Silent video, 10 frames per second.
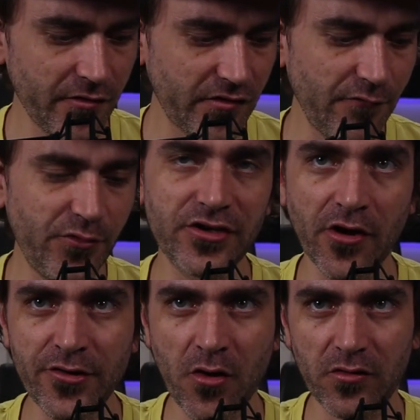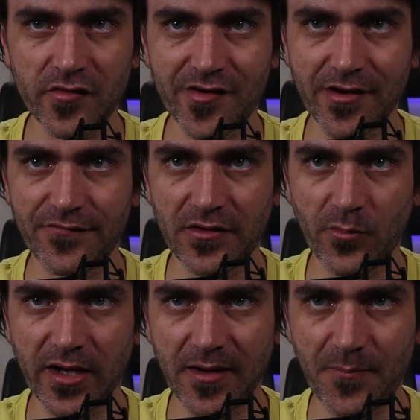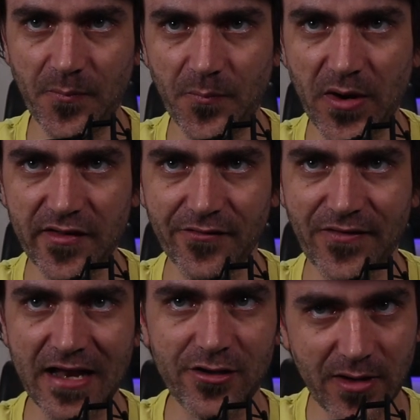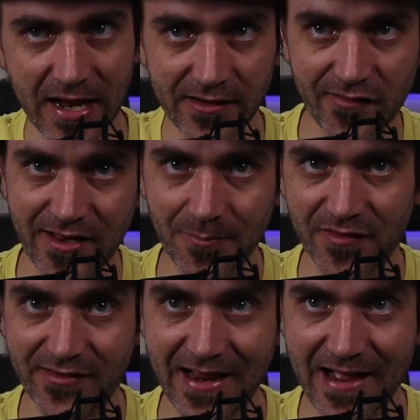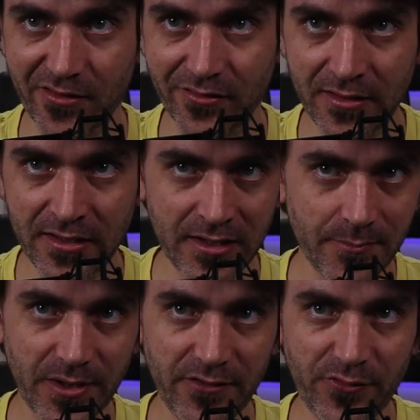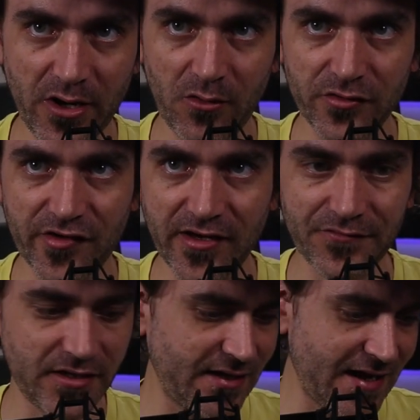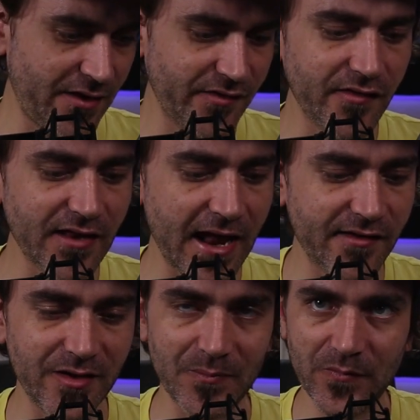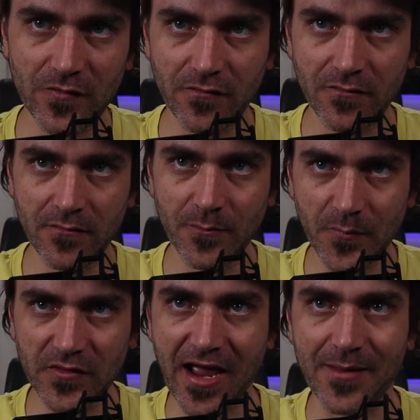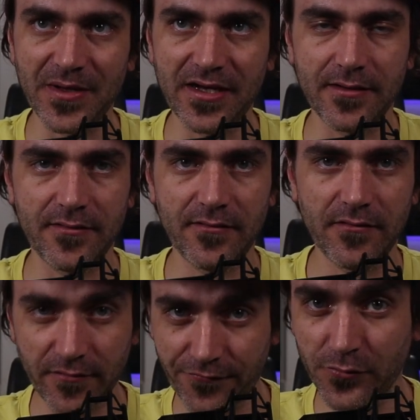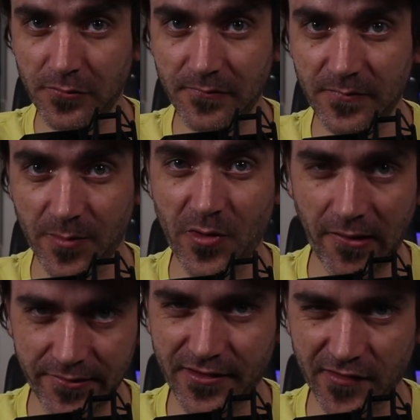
So if we don't hold shift, we're going to press a value and it steps down. But if we hold shift, it allows us to actually type it in, the full command.